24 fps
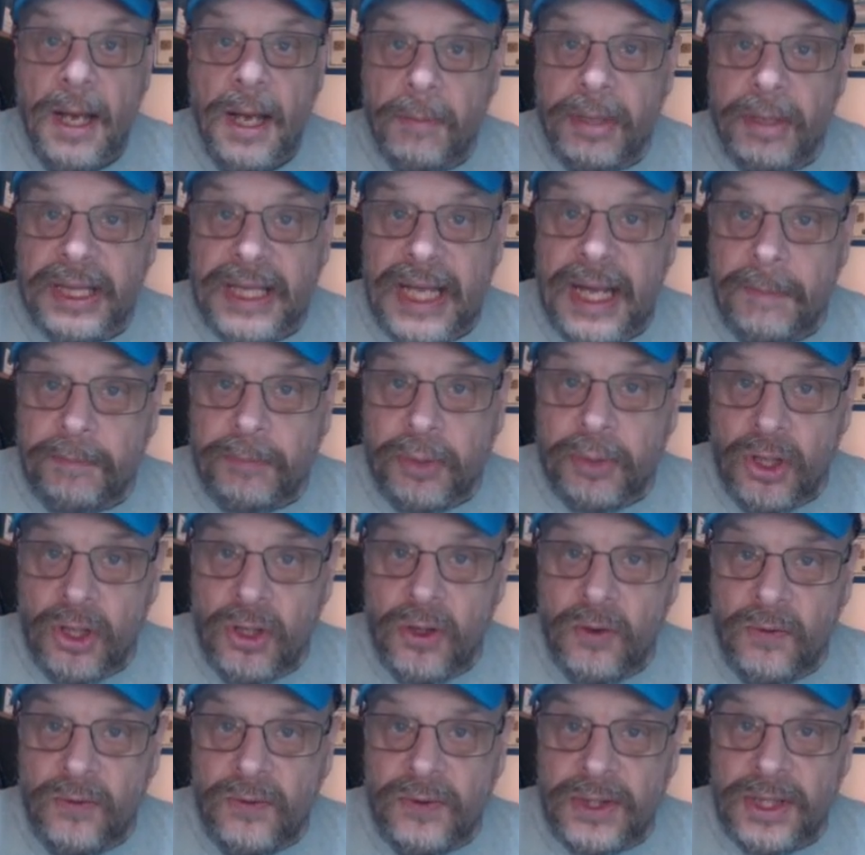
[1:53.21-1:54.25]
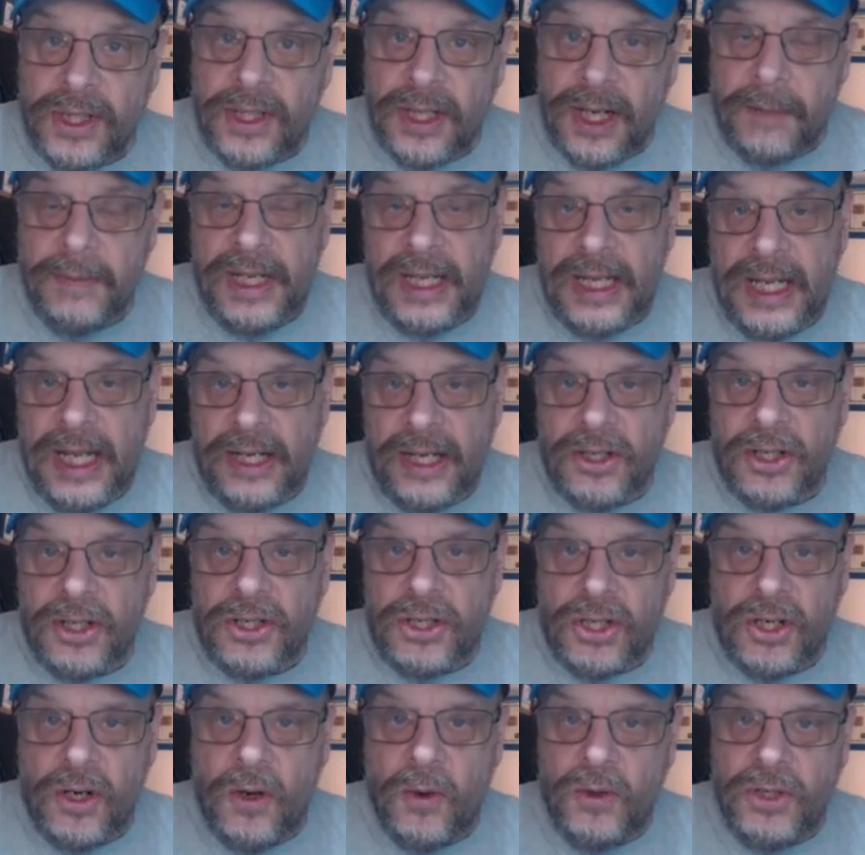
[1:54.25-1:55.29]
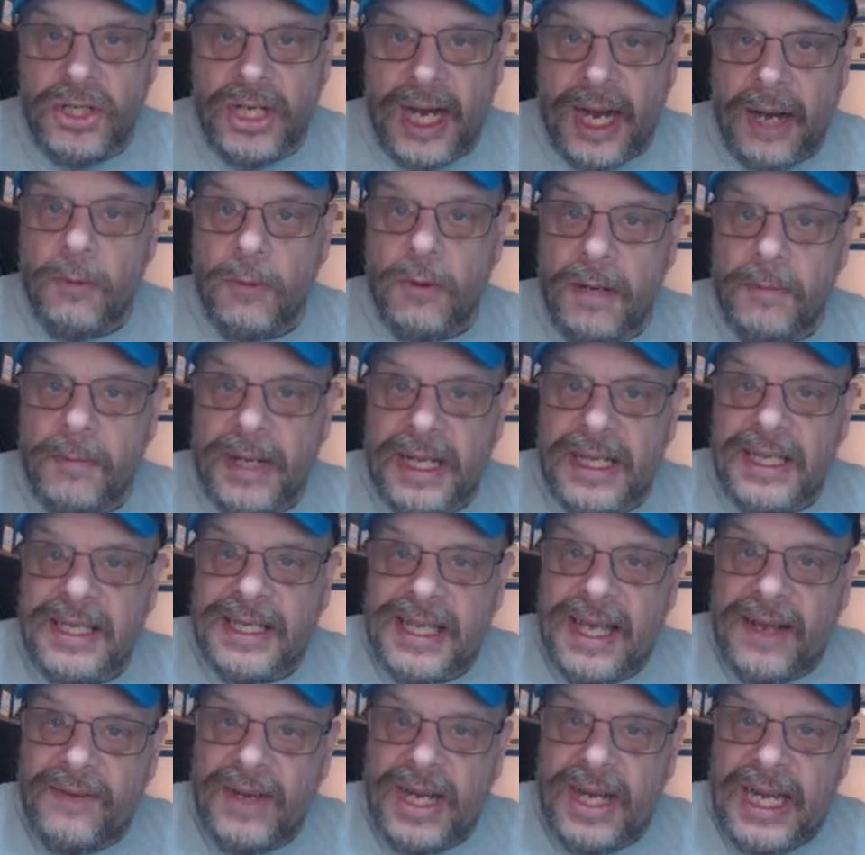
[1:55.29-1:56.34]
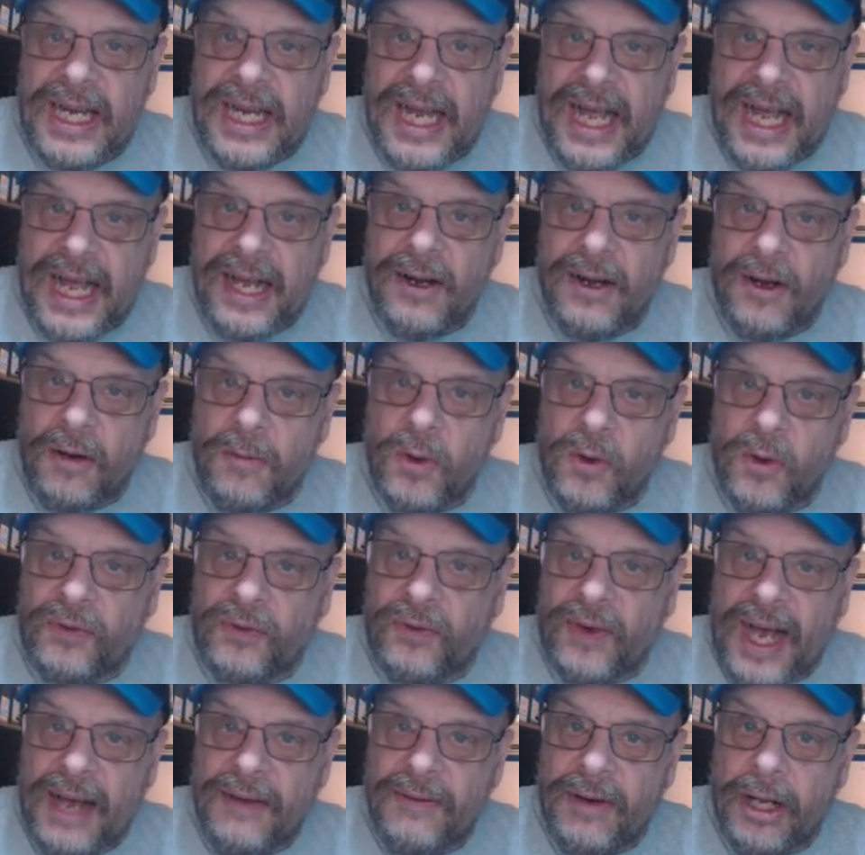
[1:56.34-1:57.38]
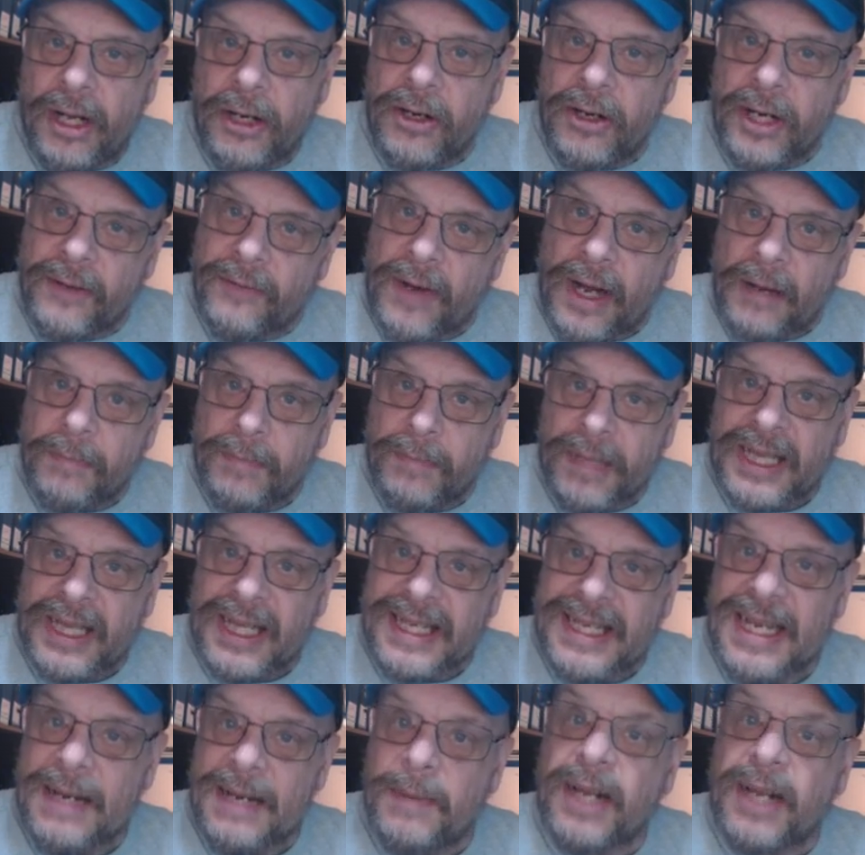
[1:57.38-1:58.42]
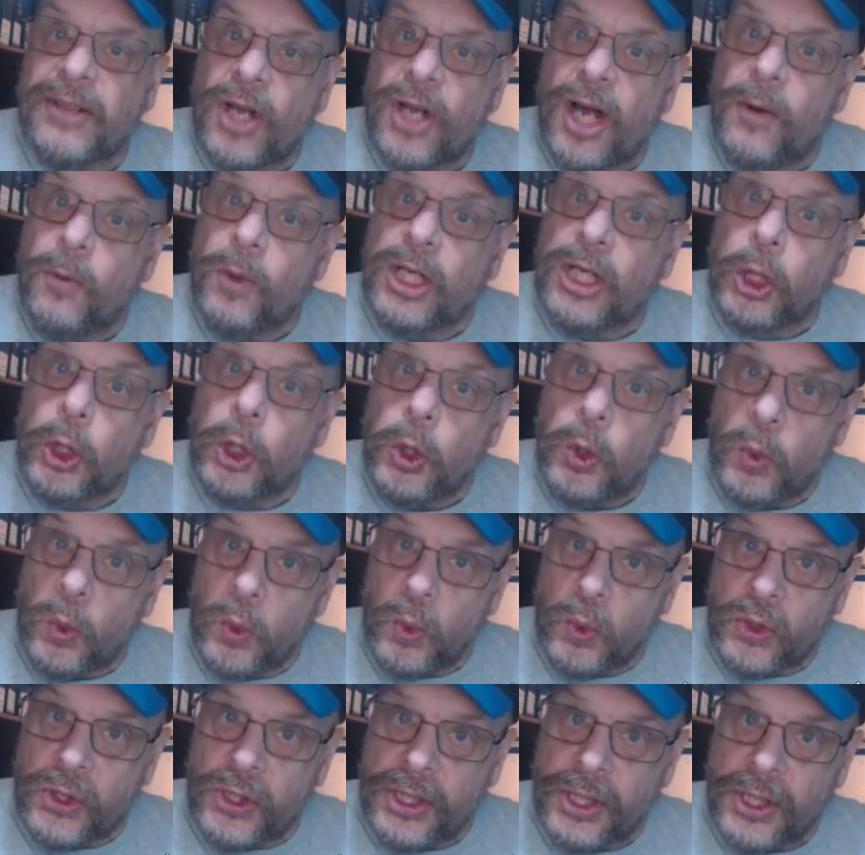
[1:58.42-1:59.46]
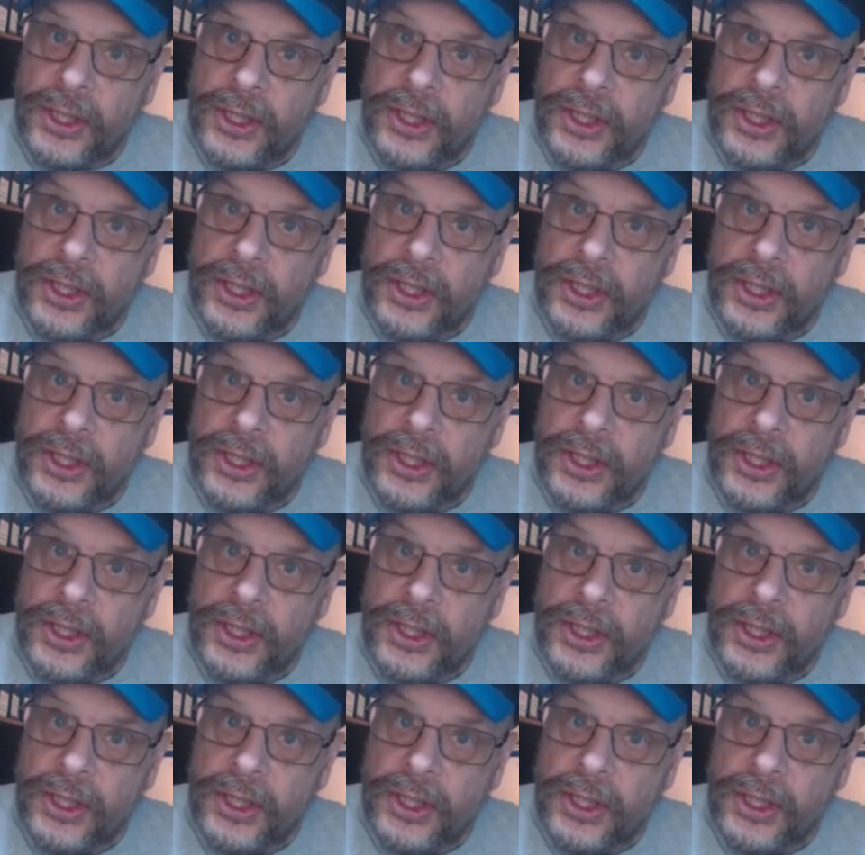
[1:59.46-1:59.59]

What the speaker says: But that proves, that just shows you, I would have been 7-9, almost 500 if I'd picked the team I thought would lose.